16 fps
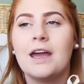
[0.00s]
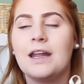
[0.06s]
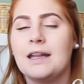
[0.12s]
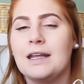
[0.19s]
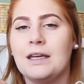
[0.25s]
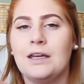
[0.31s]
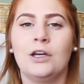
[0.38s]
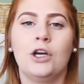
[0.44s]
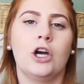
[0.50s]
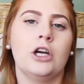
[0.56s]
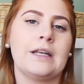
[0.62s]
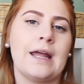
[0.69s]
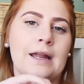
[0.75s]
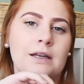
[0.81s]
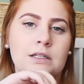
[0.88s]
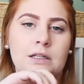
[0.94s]
and he can go
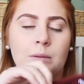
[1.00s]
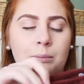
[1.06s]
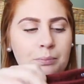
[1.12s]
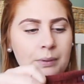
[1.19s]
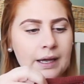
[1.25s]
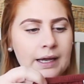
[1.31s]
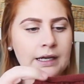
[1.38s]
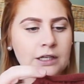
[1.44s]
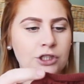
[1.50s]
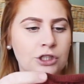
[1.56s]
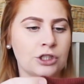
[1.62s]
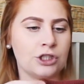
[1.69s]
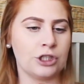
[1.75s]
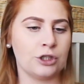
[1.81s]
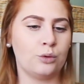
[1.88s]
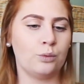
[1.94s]
down to the beach and
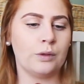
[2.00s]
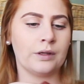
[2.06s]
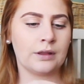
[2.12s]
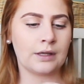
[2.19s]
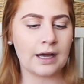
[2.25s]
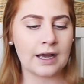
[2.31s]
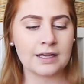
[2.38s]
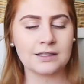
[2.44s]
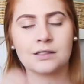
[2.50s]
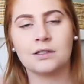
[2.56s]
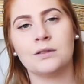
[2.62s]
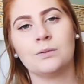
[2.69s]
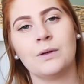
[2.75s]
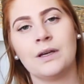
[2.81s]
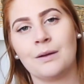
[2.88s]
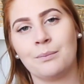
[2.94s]
chill with us
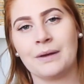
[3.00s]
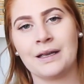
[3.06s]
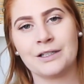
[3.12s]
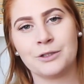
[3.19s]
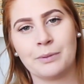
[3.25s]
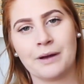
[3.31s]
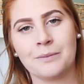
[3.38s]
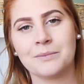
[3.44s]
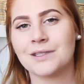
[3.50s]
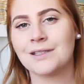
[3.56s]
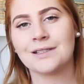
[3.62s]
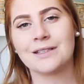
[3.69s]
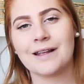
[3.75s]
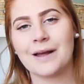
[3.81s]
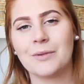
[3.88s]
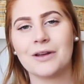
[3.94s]
because we are beach bums in
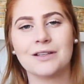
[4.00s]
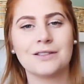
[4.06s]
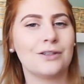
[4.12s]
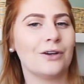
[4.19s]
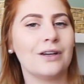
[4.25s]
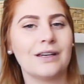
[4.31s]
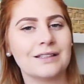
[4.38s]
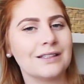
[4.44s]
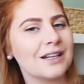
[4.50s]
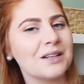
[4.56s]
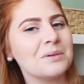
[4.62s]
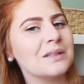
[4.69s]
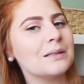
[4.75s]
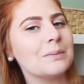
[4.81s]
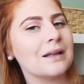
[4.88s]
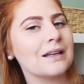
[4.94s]
summer. So he's going to
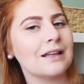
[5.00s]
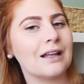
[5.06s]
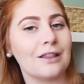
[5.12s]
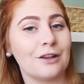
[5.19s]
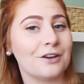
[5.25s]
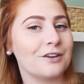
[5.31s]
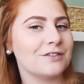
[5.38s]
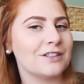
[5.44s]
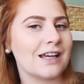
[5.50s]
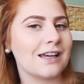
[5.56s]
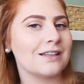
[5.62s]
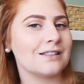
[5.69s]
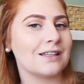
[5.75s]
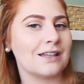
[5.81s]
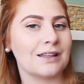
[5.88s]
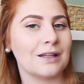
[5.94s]
be spending a lot of
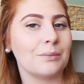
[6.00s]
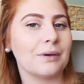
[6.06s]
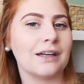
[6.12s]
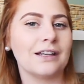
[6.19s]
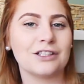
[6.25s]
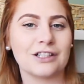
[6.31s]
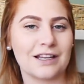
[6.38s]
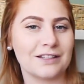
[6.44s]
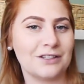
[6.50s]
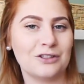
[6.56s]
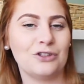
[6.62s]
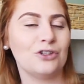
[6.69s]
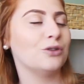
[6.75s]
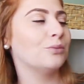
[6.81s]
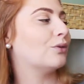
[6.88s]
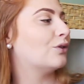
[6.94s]
days in the beach as a
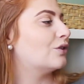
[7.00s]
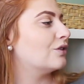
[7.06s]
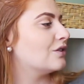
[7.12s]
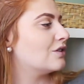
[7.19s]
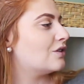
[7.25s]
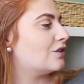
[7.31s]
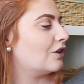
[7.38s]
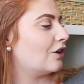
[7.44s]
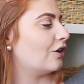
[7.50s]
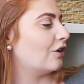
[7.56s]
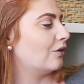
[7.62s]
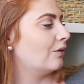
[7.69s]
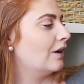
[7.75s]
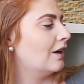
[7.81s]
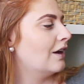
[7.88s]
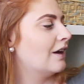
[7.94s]
newborn.
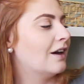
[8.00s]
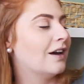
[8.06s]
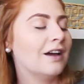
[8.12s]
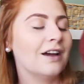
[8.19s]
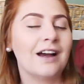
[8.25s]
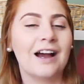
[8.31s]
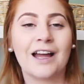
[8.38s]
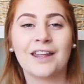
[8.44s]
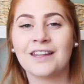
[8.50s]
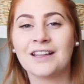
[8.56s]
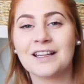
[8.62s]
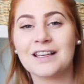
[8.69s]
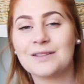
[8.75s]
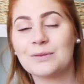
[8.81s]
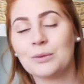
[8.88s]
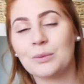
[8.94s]
So I think
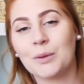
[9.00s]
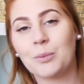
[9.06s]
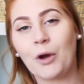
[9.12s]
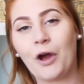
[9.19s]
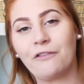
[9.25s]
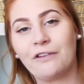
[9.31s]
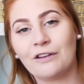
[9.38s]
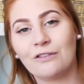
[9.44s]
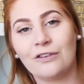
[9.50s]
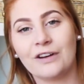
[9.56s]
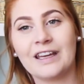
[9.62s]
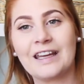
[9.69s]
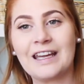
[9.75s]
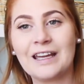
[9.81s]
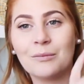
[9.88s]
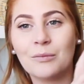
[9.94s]
these will be perfect for
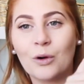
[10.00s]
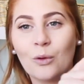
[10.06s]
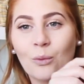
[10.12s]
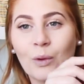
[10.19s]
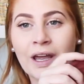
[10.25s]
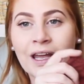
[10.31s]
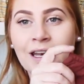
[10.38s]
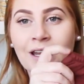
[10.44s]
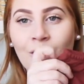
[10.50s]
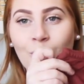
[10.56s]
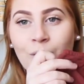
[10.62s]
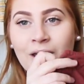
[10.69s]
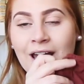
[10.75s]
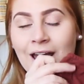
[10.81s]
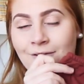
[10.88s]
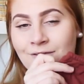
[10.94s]
him when
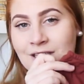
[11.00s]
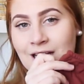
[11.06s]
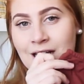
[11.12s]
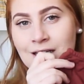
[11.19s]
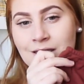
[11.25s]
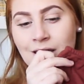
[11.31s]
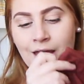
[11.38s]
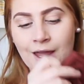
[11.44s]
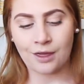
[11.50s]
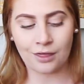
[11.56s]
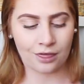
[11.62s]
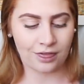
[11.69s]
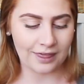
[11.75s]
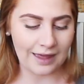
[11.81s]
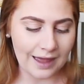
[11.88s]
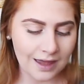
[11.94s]
we have days
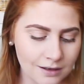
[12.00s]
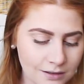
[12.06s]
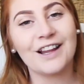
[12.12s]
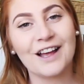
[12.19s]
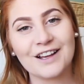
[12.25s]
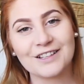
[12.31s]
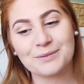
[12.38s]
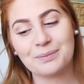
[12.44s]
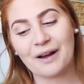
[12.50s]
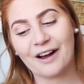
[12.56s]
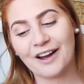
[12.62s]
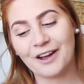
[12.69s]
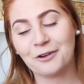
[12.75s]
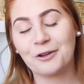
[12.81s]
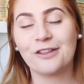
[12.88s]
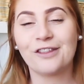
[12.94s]
like that. The last
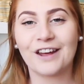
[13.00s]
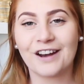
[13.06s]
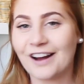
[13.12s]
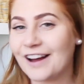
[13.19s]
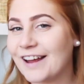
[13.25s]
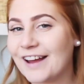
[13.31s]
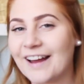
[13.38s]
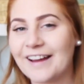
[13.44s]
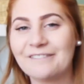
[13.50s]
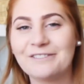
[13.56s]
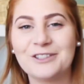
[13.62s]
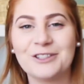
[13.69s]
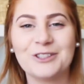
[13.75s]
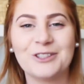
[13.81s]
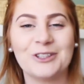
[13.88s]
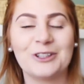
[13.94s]
pile that I have
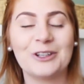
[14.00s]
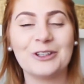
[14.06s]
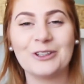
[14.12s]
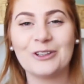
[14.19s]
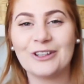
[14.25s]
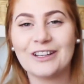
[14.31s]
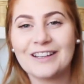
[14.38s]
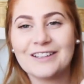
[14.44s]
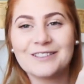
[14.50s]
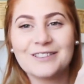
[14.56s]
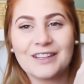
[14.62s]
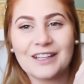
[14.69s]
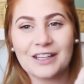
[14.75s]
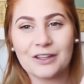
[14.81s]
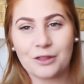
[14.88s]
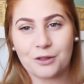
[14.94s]
to show you is
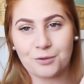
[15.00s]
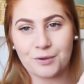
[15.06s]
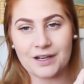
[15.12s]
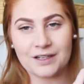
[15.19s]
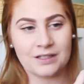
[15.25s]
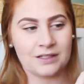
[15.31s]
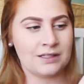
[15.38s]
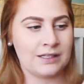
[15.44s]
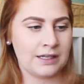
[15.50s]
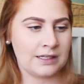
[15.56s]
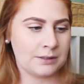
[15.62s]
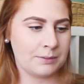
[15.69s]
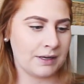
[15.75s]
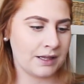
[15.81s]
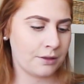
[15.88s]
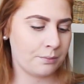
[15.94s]
the three to
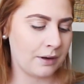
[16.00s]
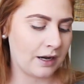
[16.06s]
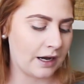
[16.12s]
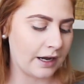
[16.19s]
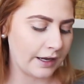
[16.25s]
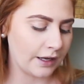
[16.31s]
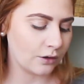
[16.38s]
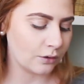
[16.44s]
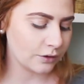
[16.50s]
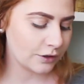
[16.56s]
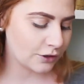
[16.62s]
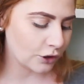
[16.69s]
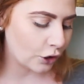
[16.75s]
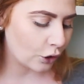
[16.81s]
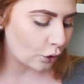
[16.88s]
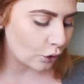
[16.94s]
six month pile.
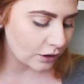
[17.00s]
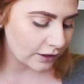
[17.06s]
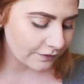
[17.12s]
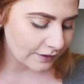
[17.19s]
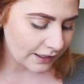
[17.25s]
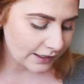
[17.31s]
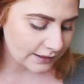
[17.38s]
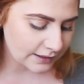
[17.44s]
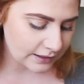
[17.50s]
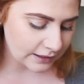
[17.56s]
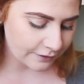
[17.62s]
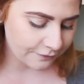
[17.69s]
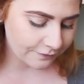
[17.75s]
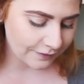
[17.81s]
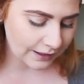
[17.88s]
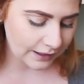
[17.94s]
So all of these
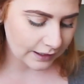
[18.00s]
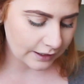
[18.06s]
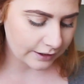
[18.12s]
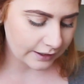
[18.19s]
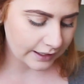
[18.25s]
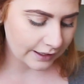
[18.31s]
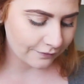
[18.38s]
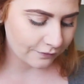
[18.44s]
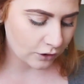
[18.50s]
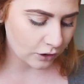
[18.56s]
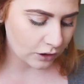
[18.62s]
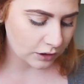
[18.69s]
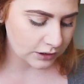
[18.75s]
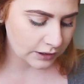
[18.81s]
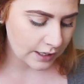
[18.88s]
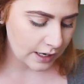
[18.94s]
stuff here that I've
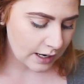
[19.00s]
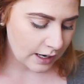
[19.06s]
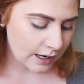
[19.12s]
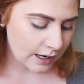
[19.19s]
got